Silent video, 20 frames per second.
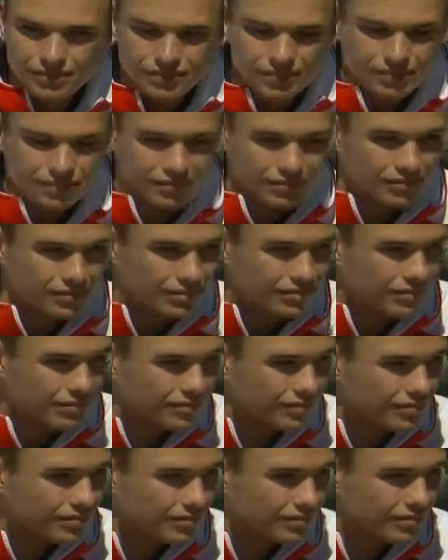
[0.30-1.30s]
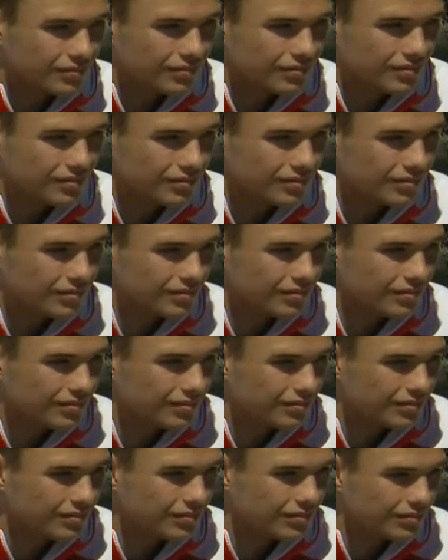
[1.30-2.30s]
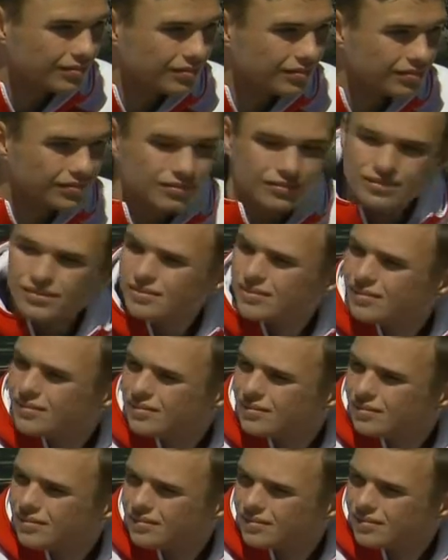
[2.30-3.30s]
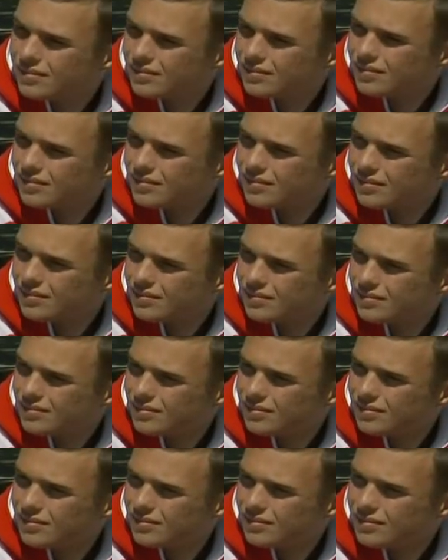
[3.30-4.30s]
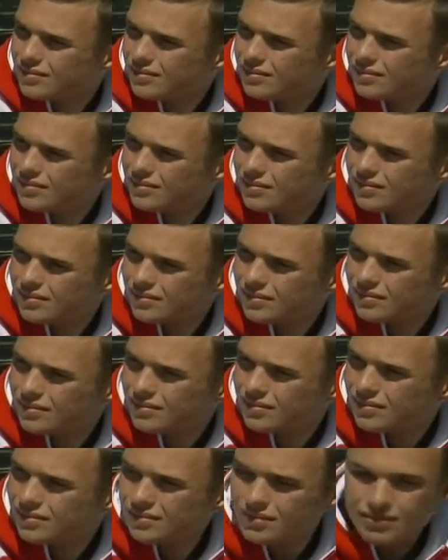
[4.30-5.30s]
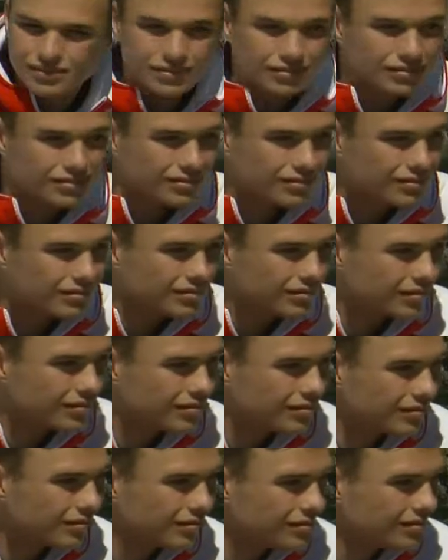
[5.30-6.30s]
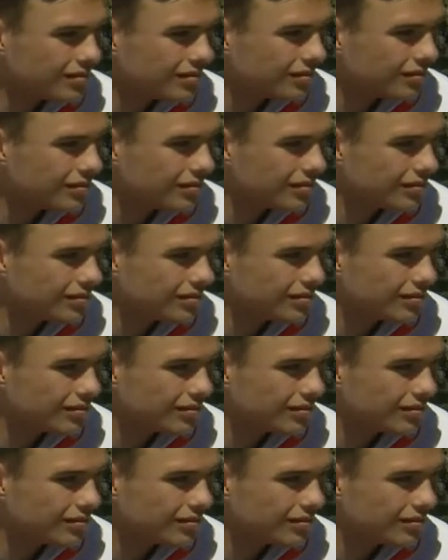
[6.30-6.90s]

This person isn't speaking.